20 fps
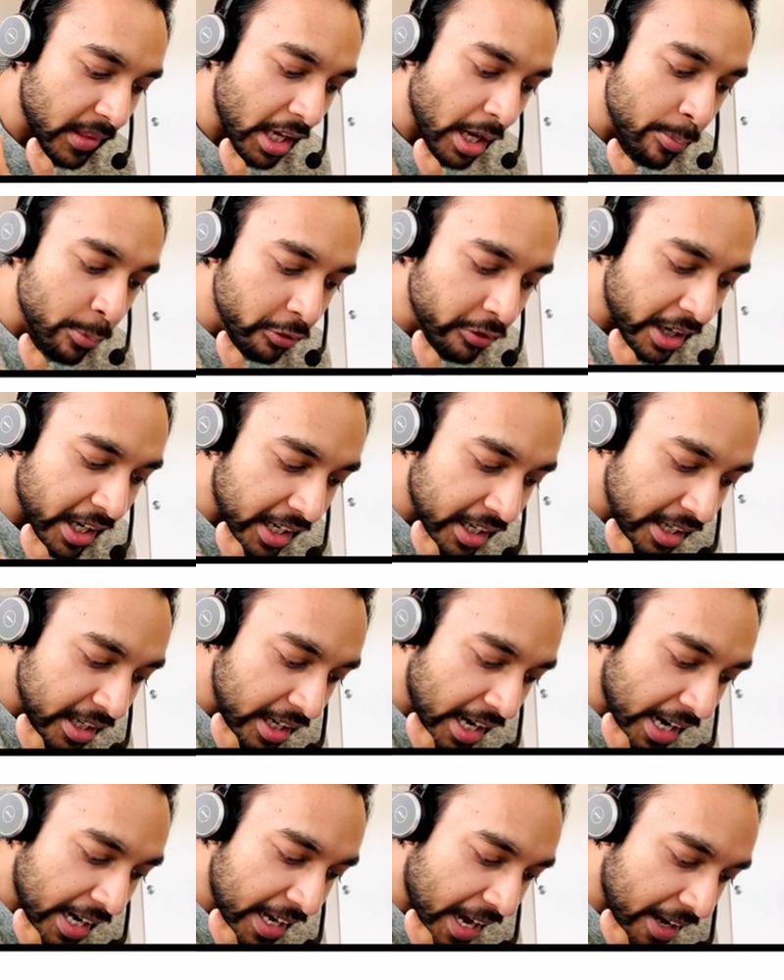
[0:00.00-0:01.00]
Move ahead.
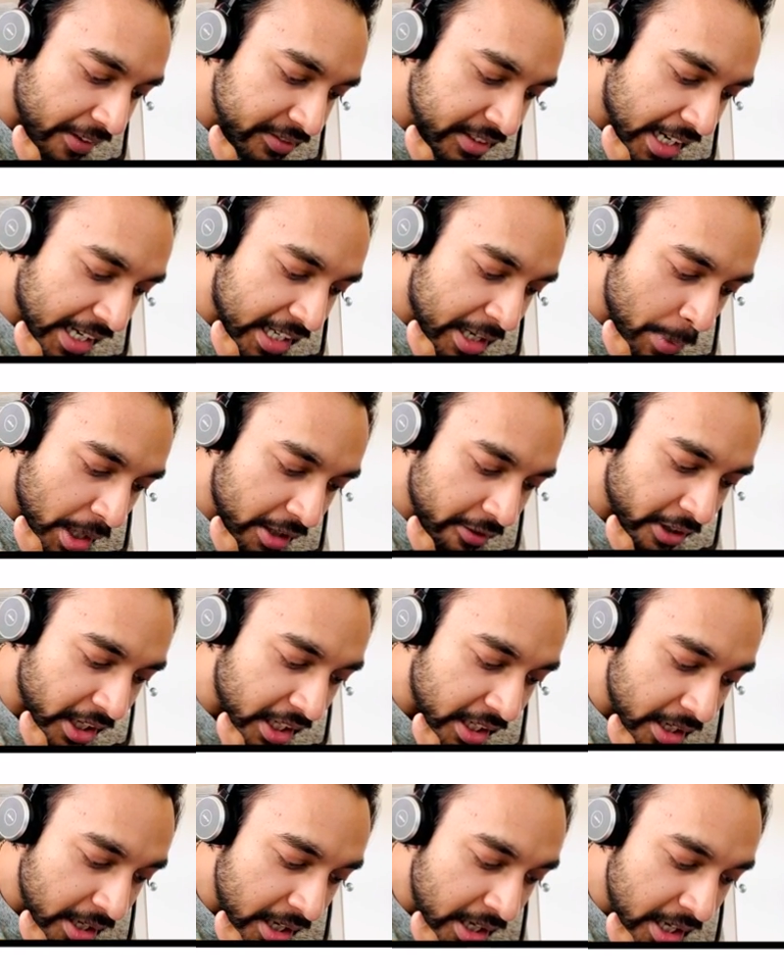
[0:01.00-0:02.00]
I have the element 1.
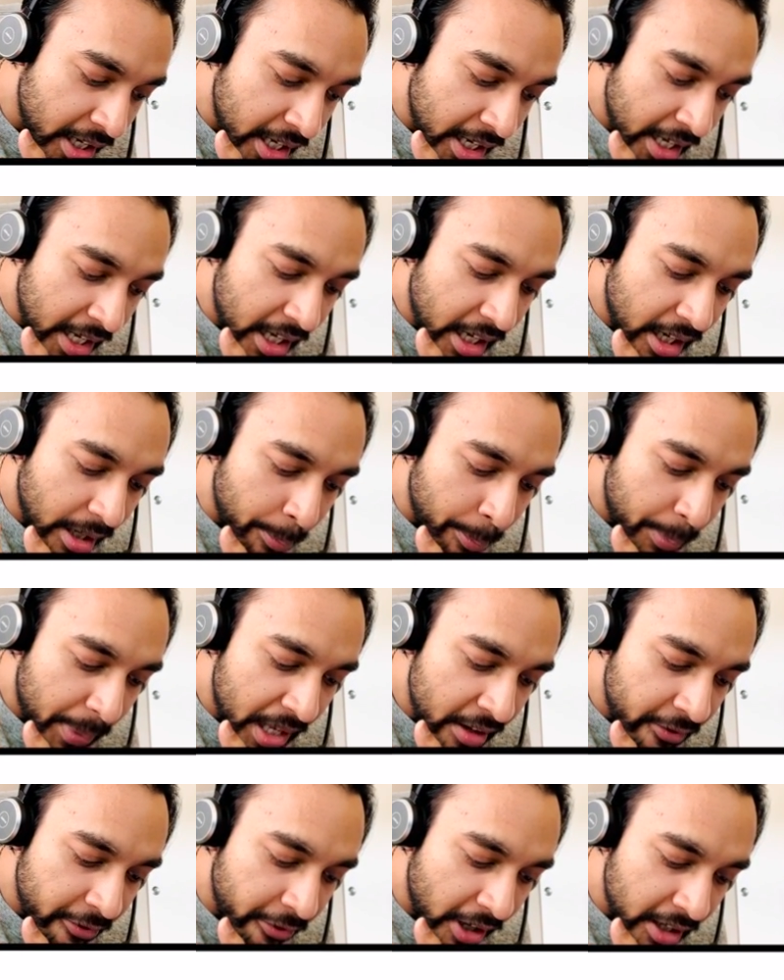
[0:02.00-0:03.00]

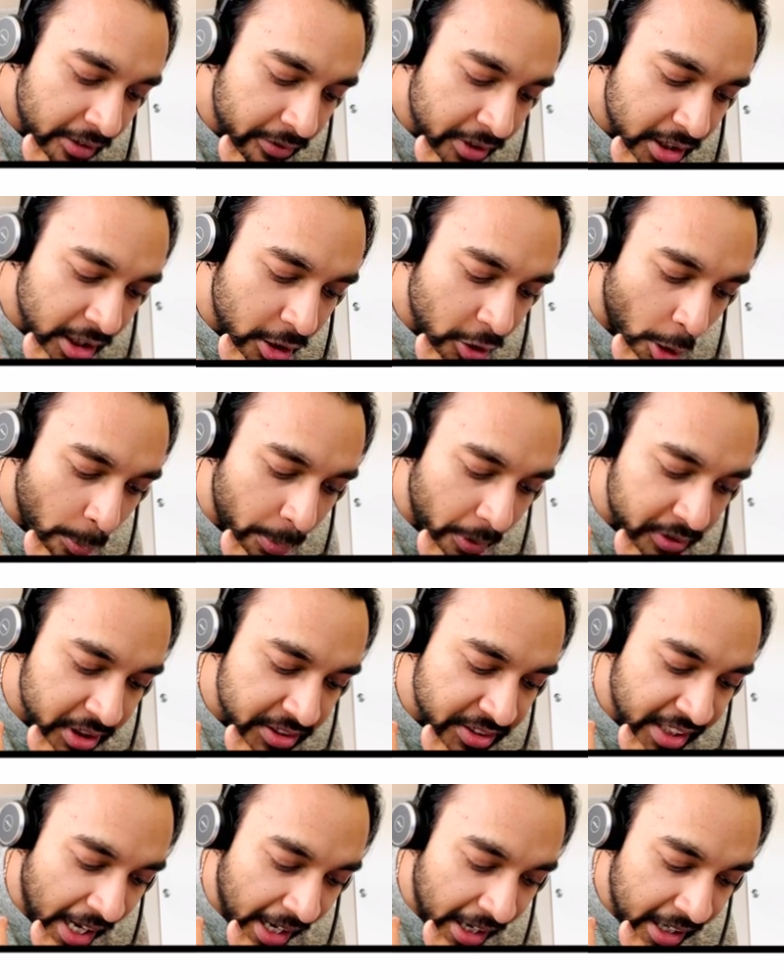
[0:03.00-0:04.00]
Compare 1 with the top of the
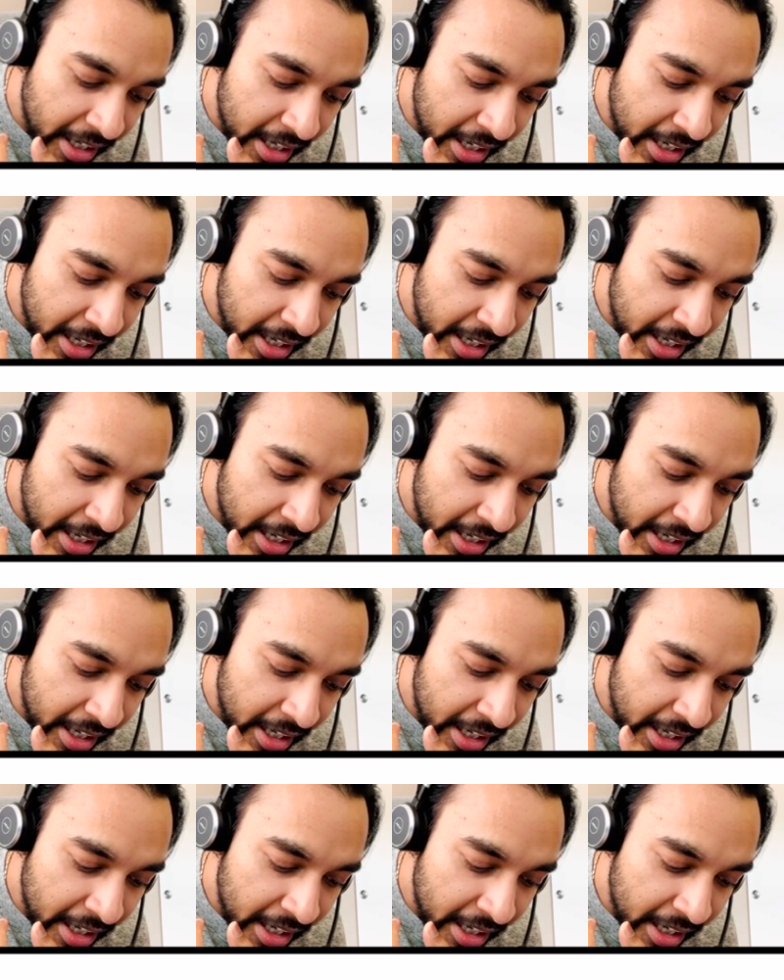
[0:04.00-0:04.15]
stack.